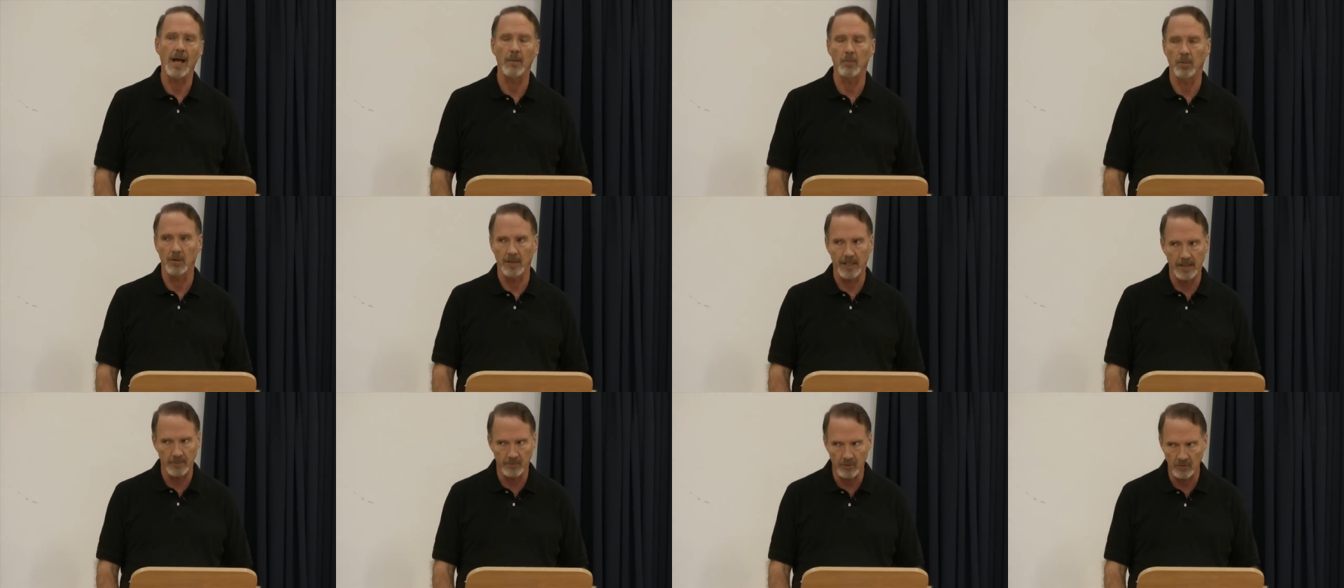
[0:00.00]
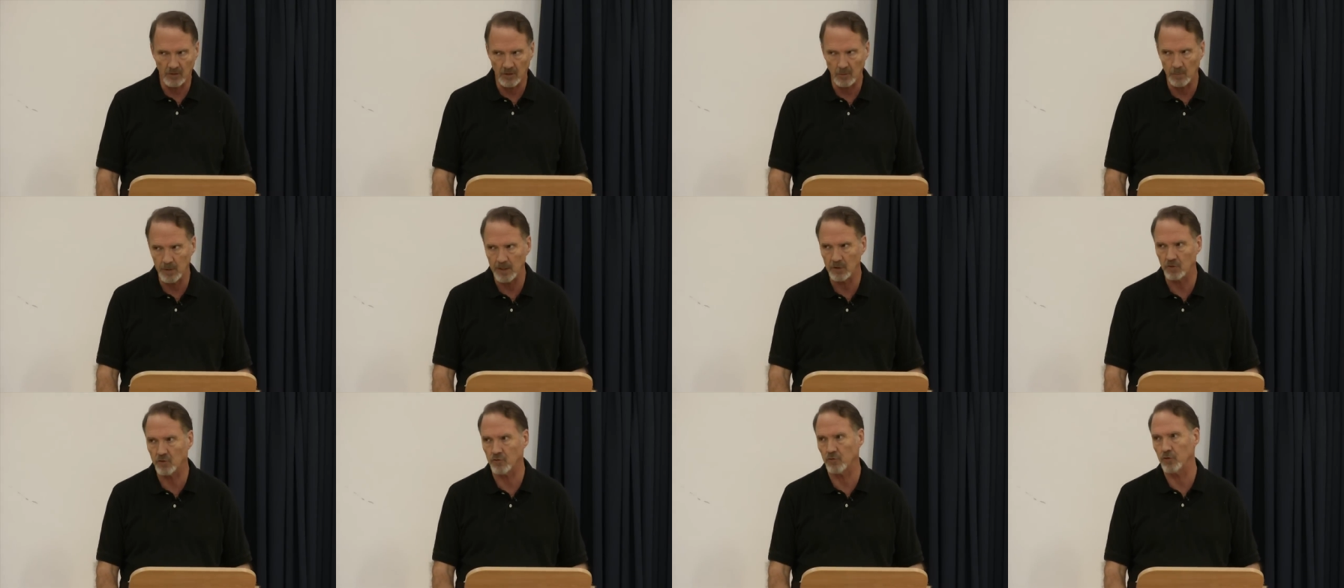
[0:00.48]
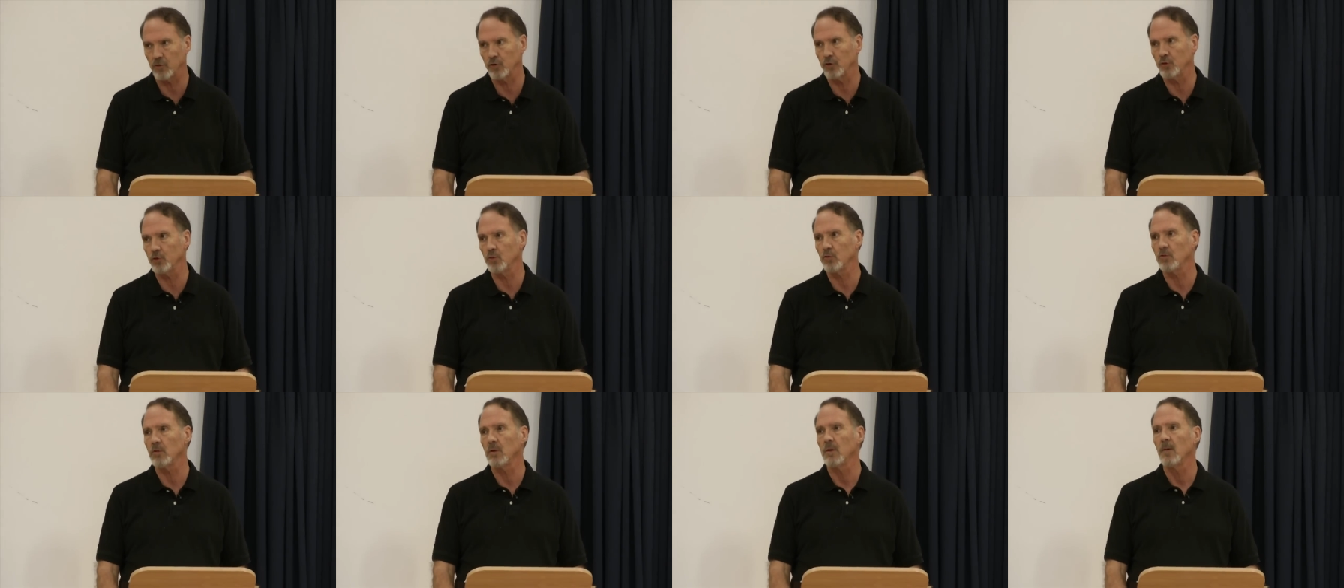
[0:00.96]
I believed it to be
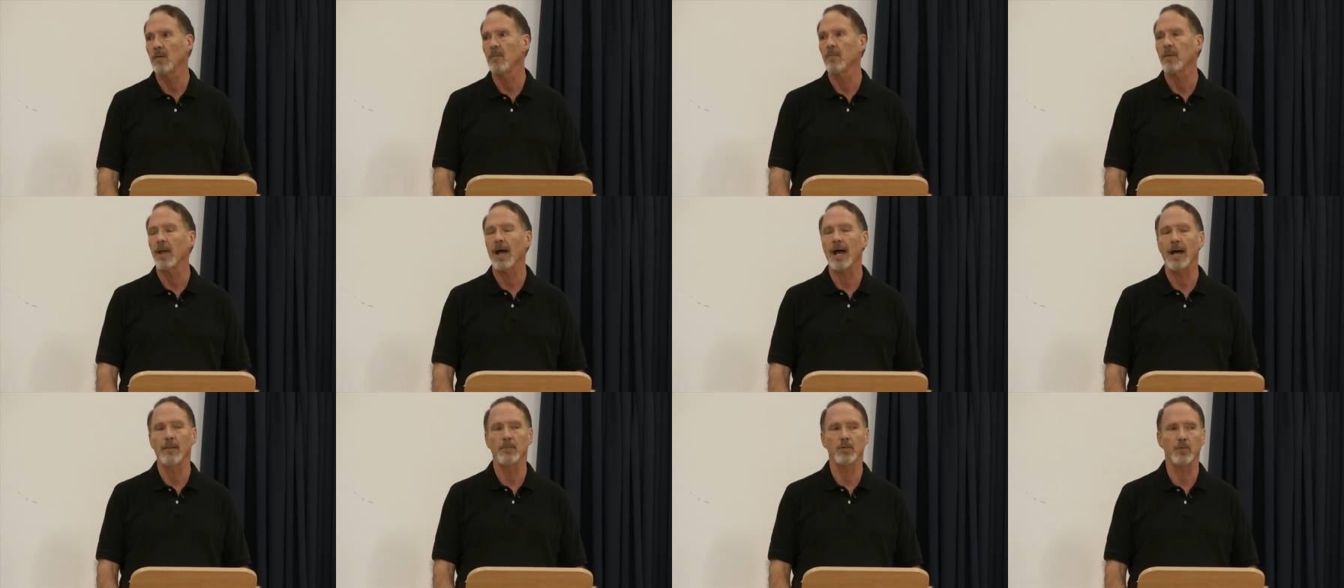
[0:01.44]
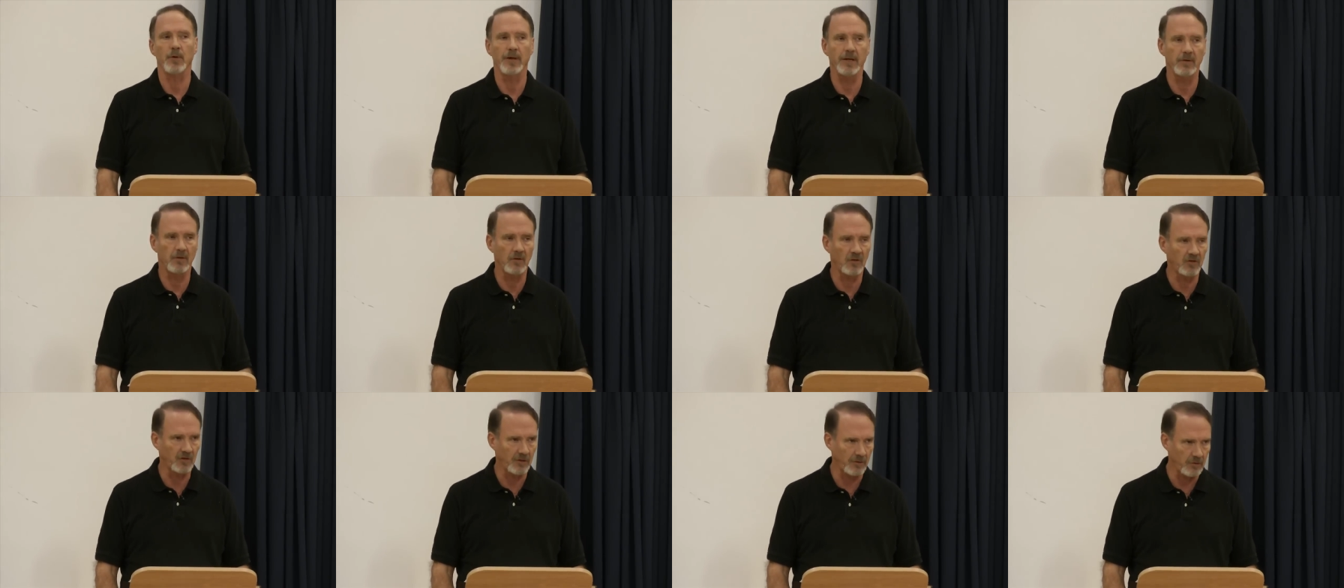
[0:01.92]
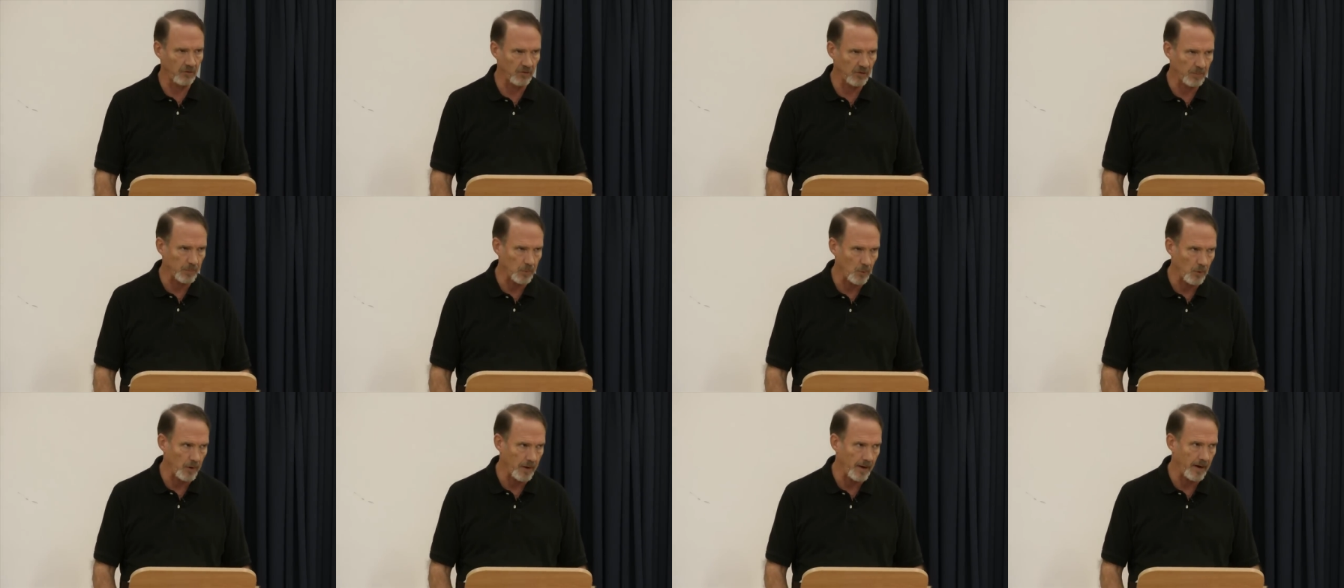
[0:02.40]
true. I prayed the sinner's
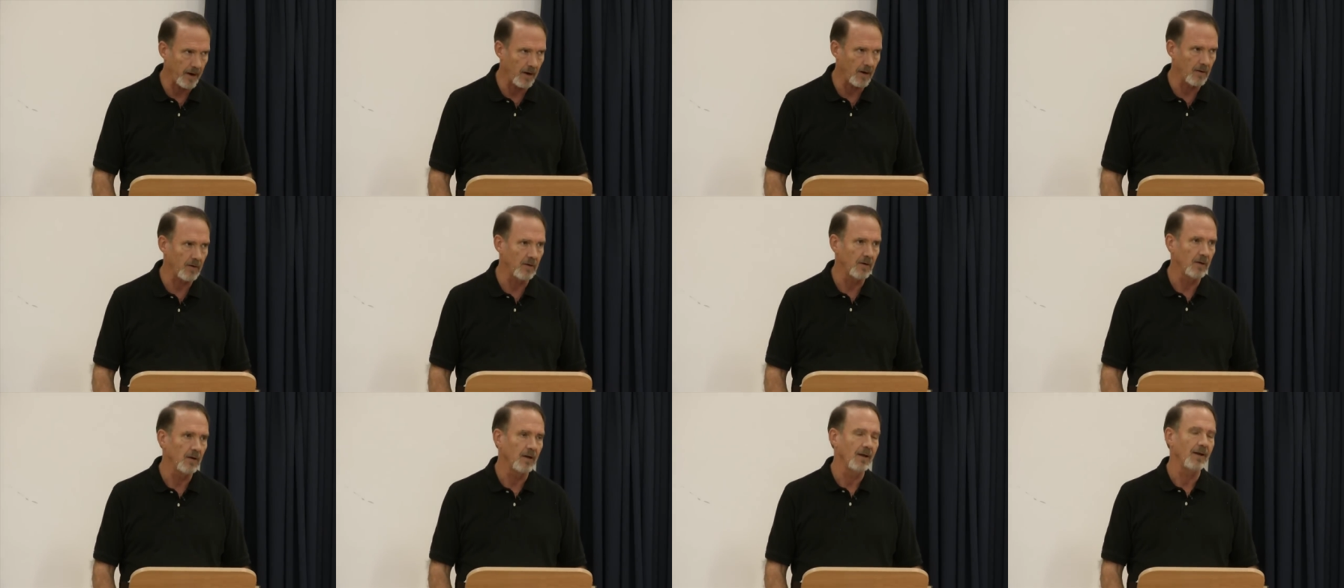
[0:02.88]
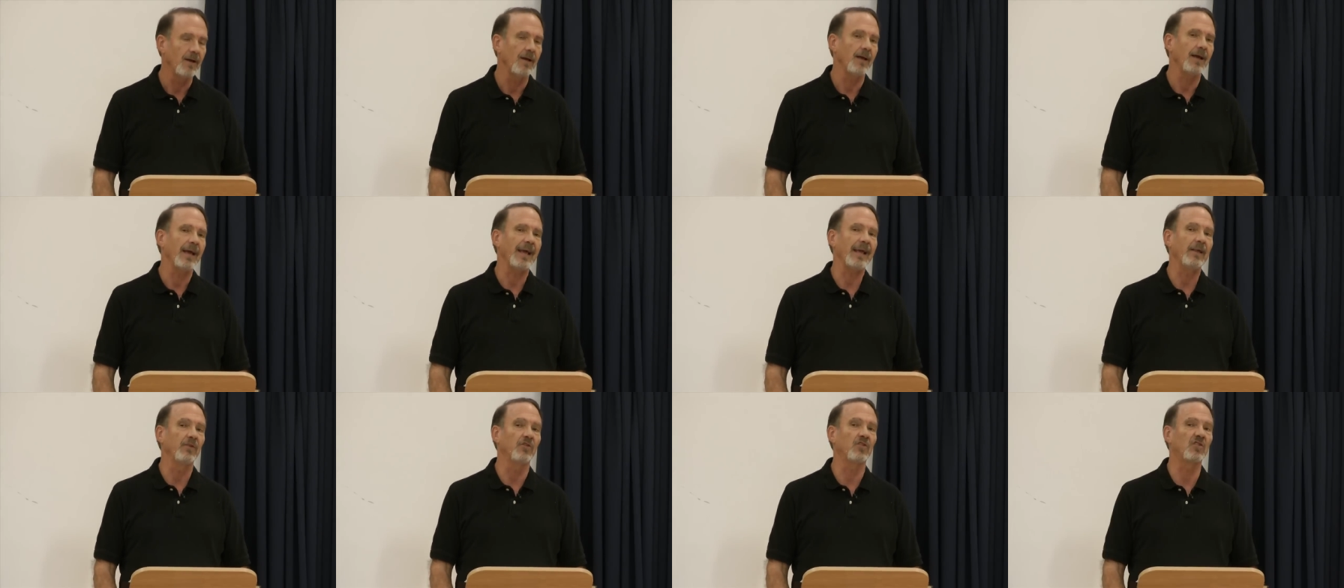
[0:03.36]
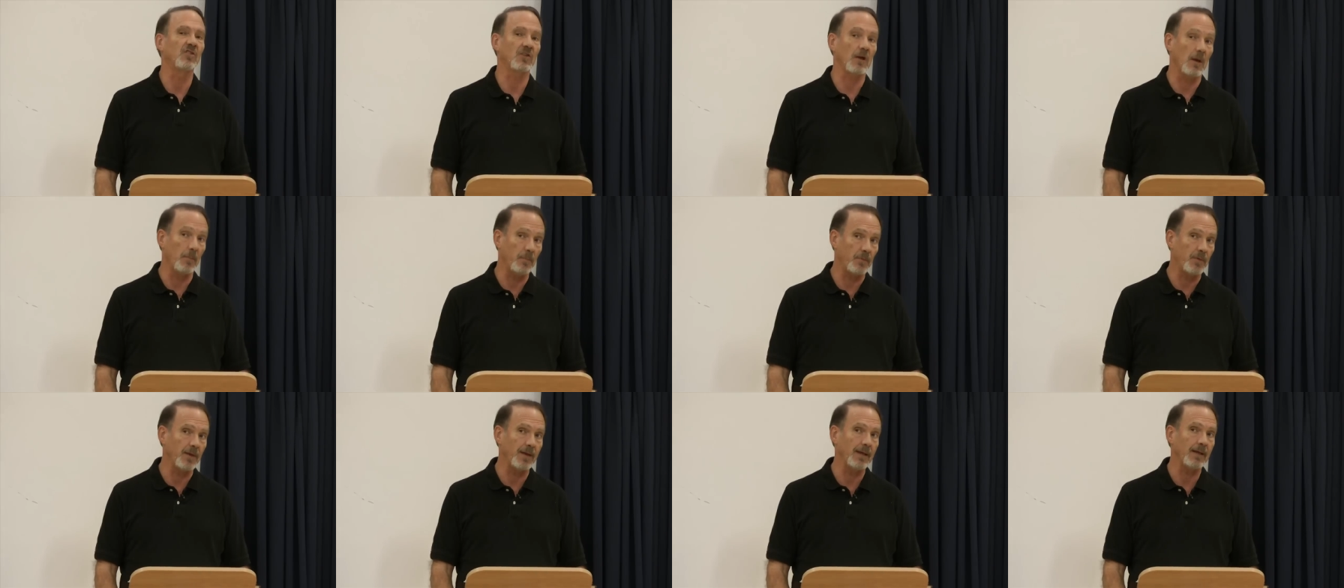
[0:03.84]
prayer, and
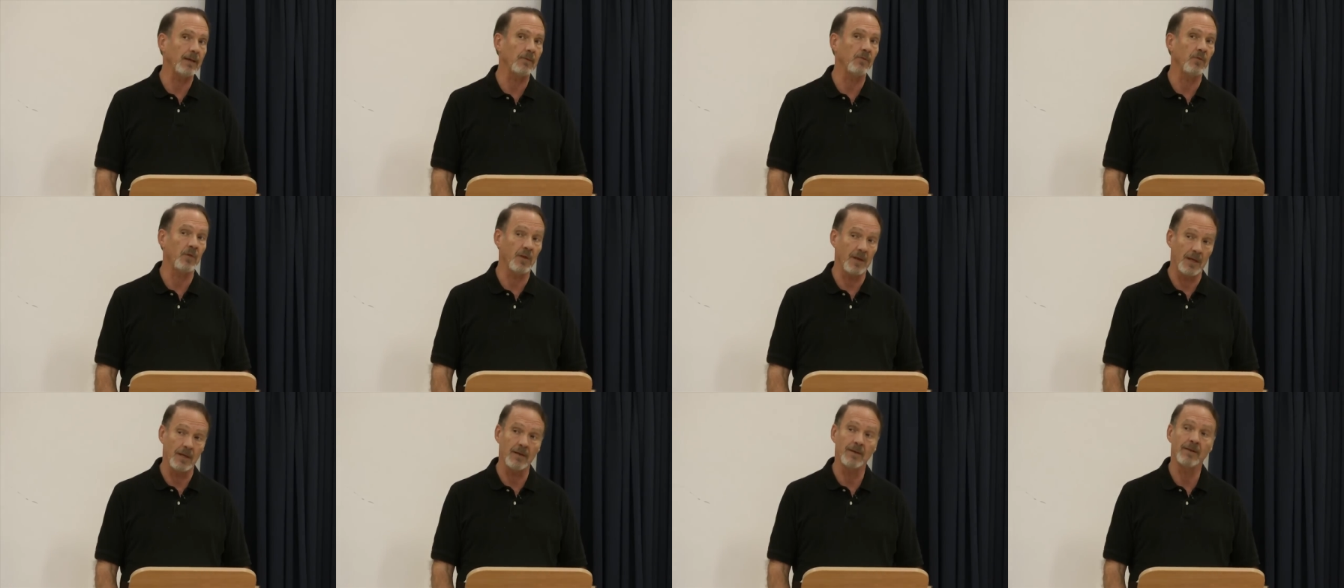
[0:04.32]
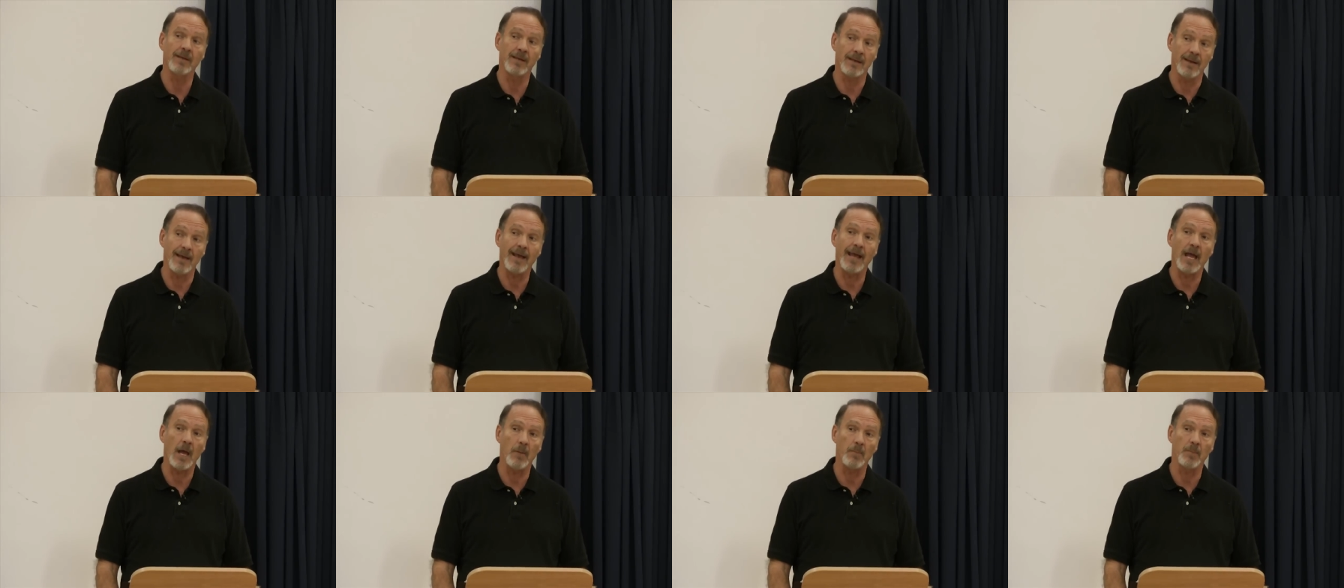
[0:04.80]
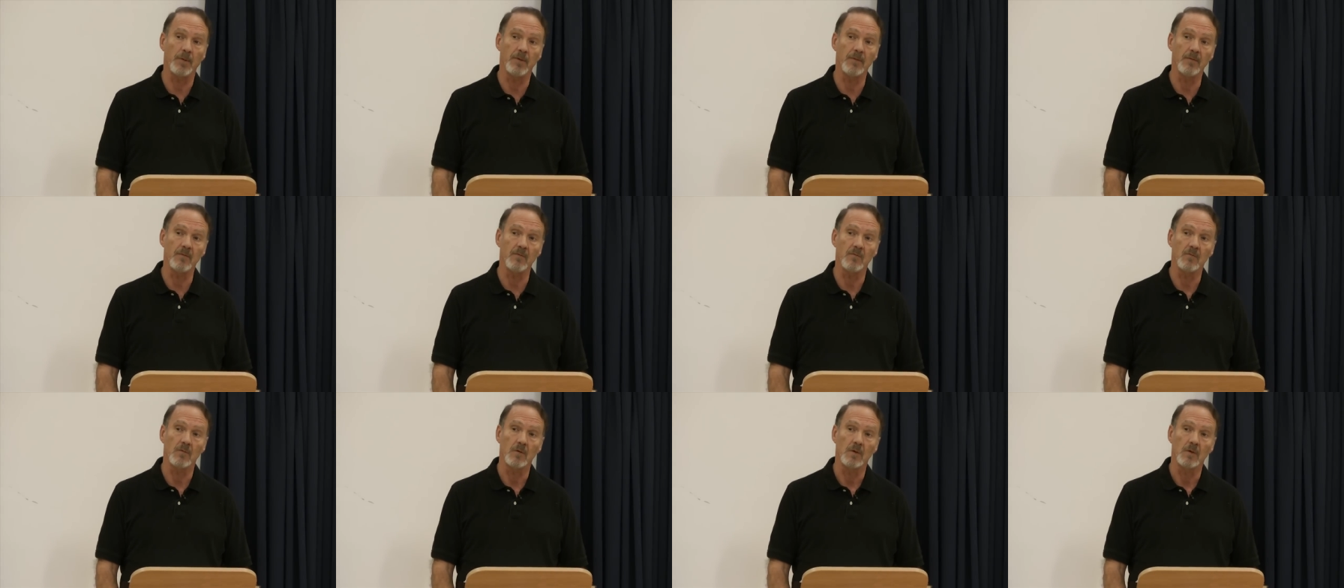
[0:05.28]
something then did happen.